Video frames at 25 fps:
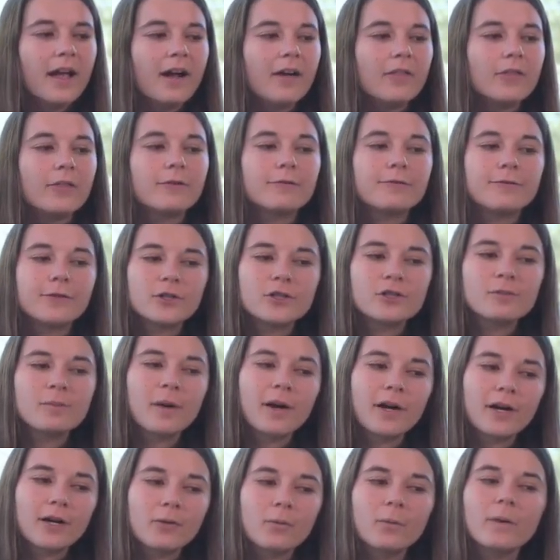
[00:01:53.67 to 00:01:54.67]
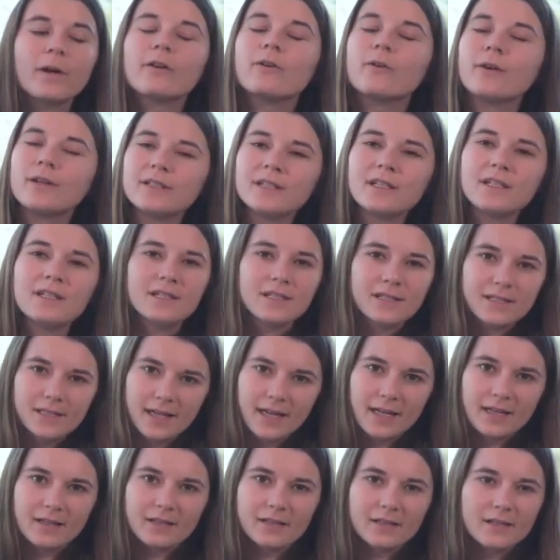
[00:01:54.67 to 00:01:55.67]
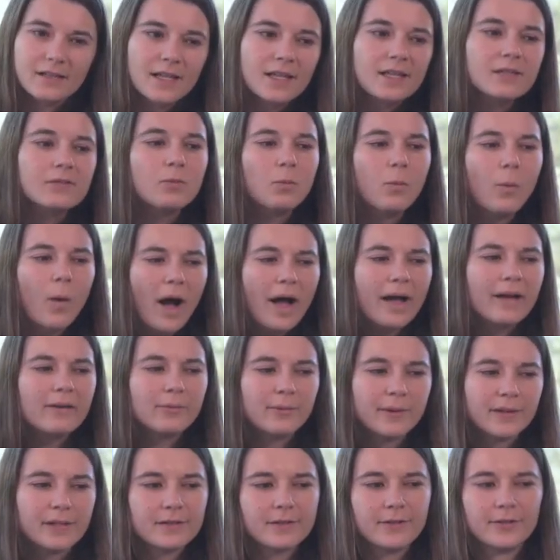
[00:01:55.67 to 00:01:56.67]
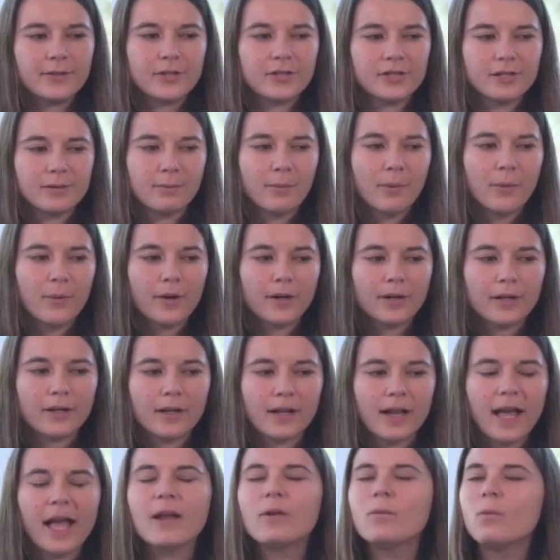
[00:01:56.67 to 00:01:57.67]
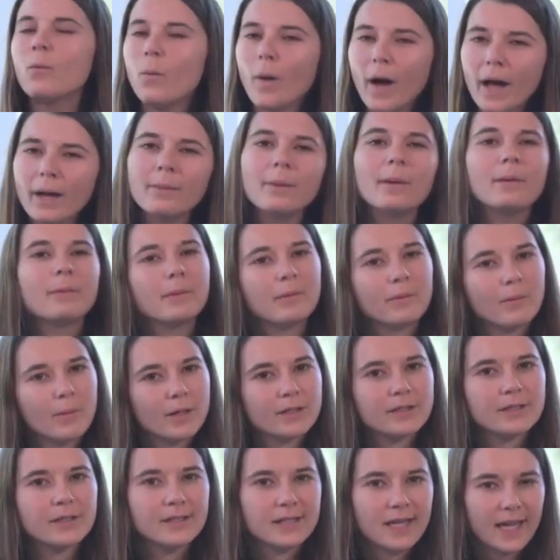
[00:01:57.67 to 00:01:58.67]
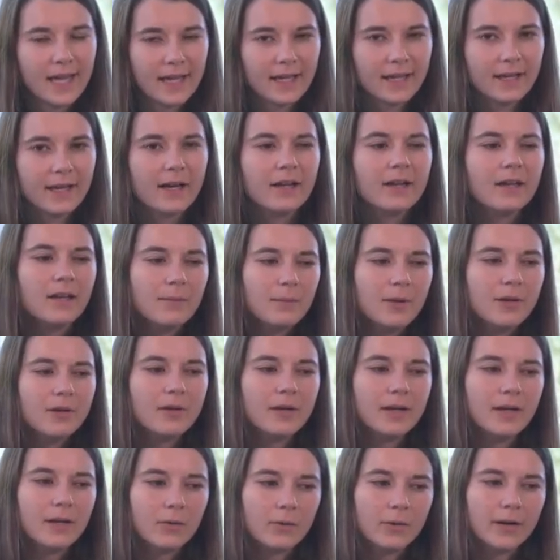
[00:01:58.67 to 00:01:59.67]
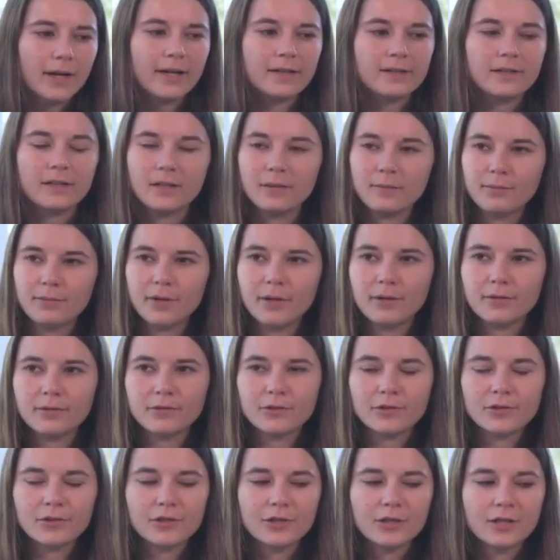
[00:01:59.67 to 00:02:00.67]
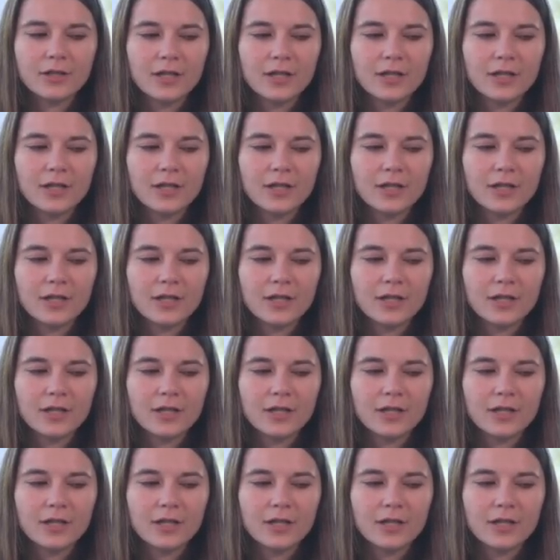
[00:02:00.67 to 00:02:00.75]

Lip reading: The first part we're going to discuss is why research is important and why we would want to take a community-oriented approach.